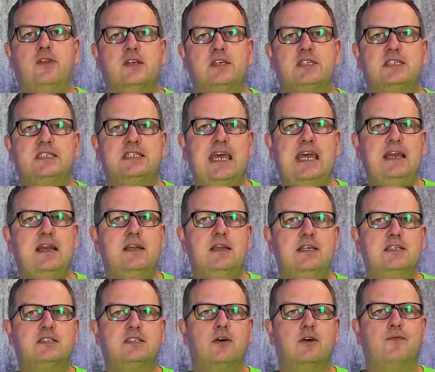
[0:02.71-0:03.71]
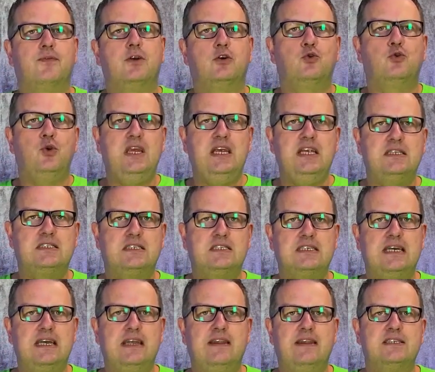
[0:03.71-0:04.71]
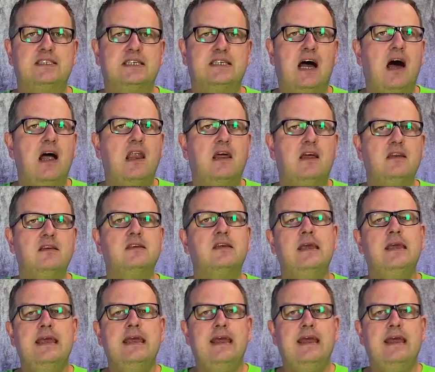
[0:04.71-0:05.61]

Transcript: the state lists of the Greens in the Saarland